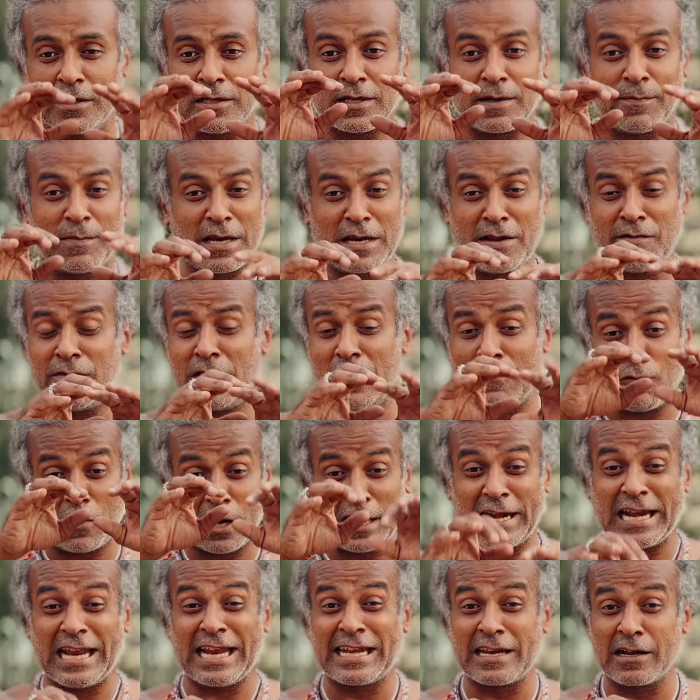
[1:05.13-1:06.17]
even
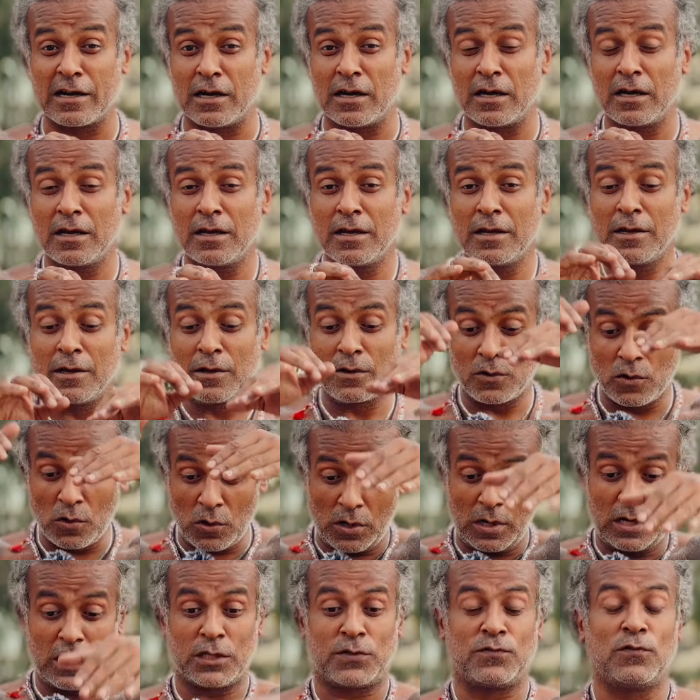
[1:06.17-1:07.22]
one letter,
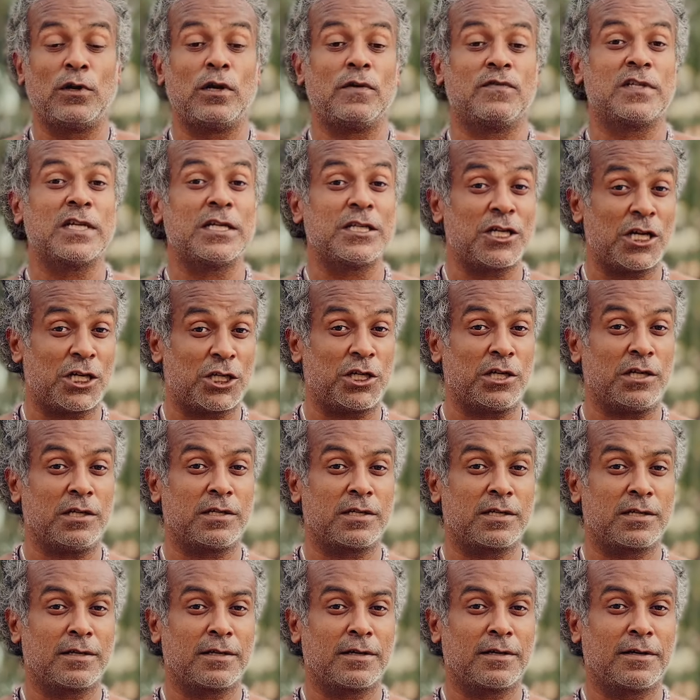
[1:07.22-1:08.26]
Google is full of
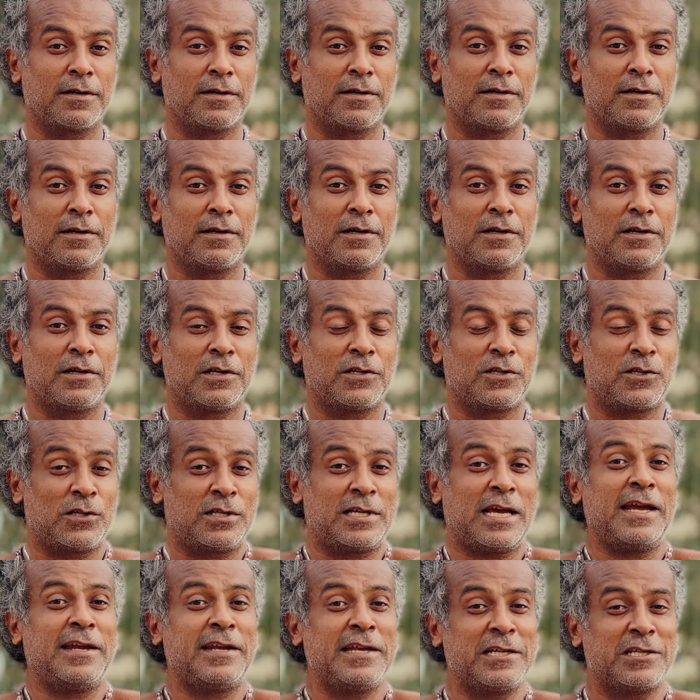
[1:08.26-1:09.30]
suggestions.
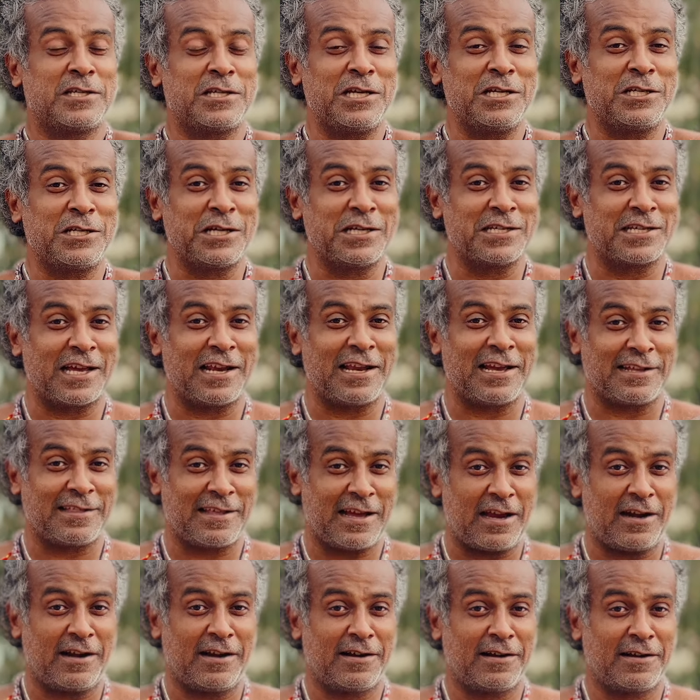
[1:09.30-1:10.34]
Society's teachings are like
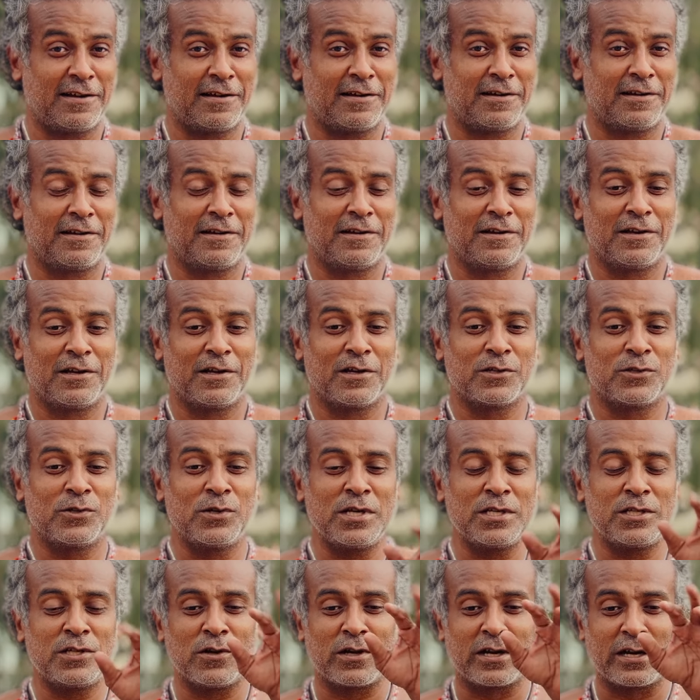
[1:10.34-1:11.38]
that. As soon
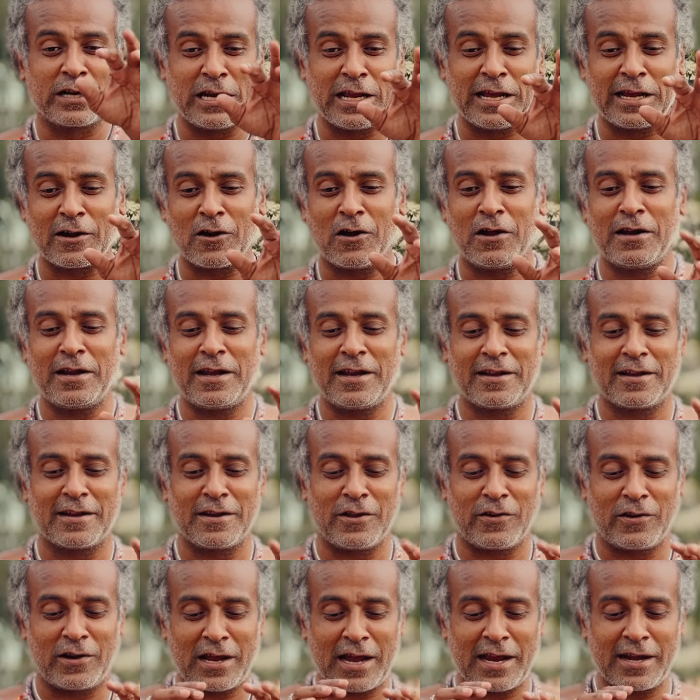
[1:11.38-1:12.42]
as you click on it,
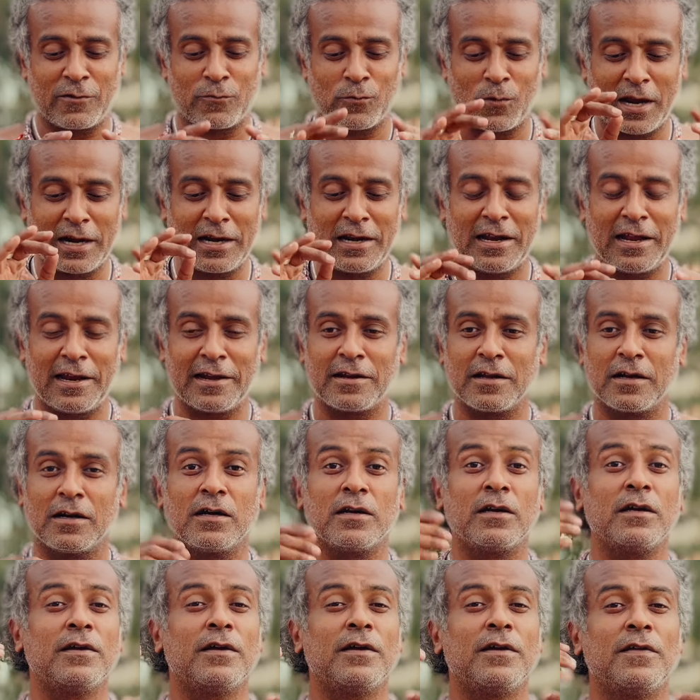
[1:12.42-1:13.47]
you write one
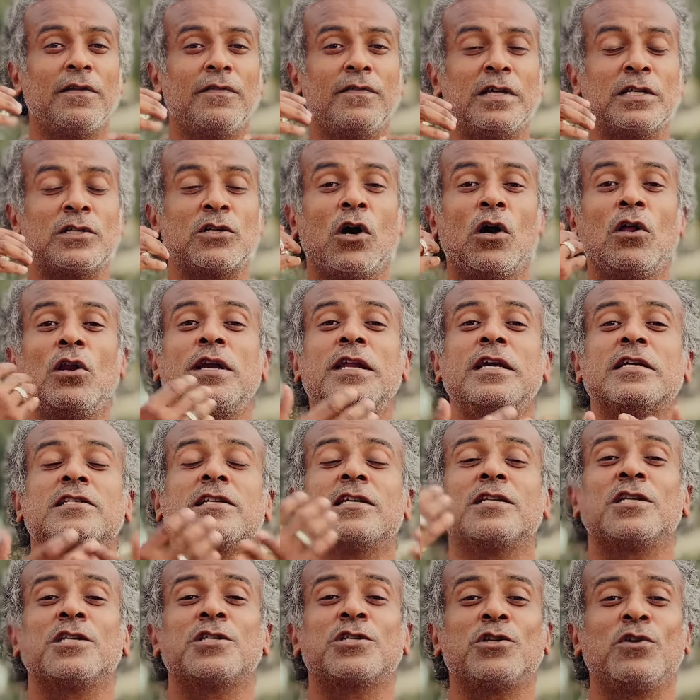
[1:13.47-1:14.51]
letter, there's already a
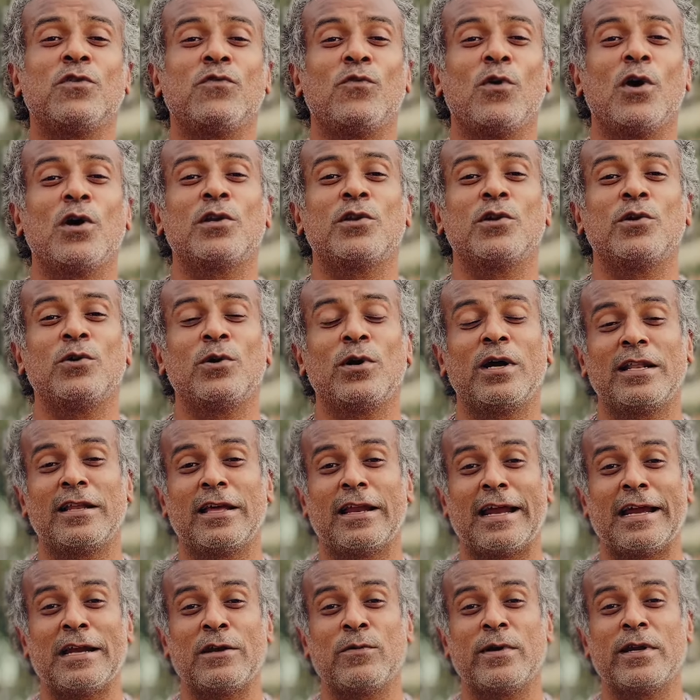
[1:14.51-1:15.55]
suggestion of what to do and the
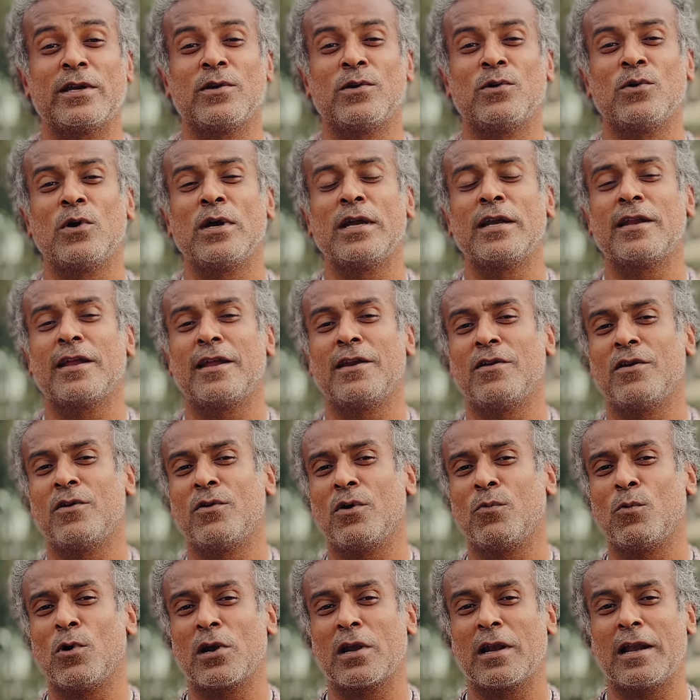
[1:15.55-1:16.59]
right way to do it and
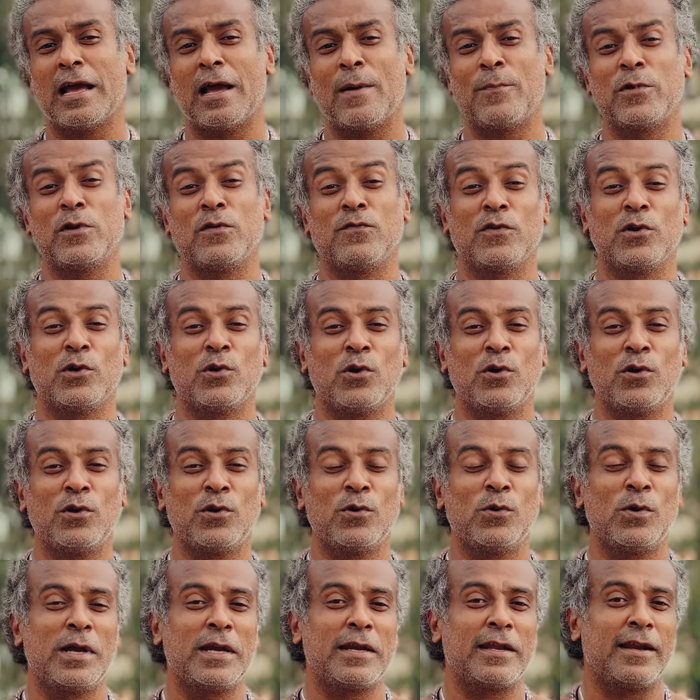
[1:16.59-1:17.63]
what will happen if you don't
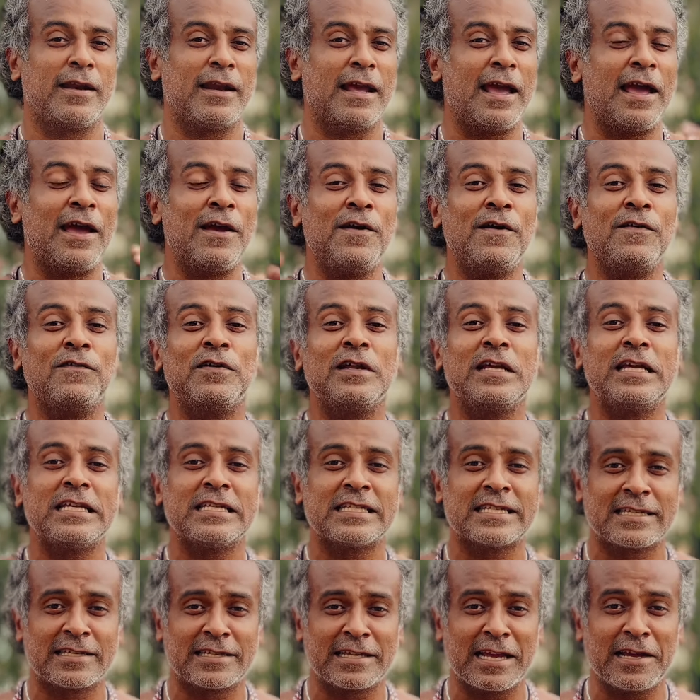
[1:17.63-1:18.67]
do it, and every
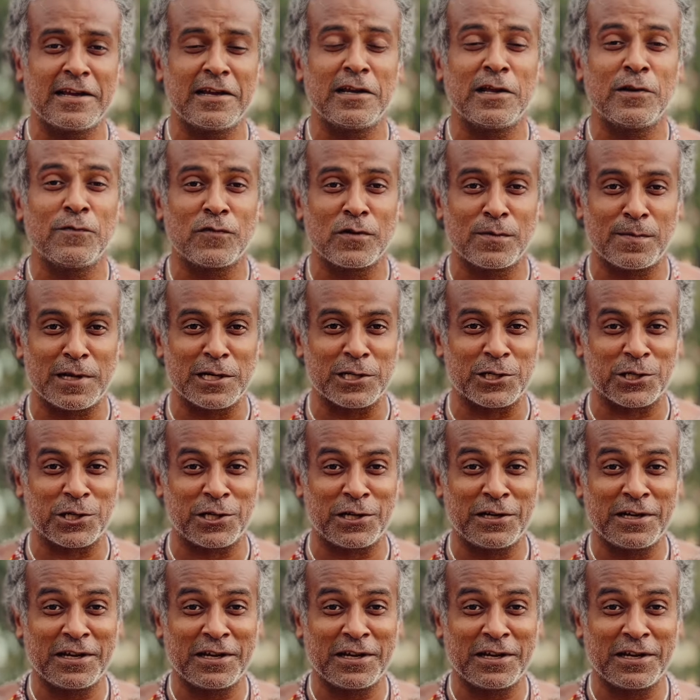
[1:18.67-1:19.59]
single information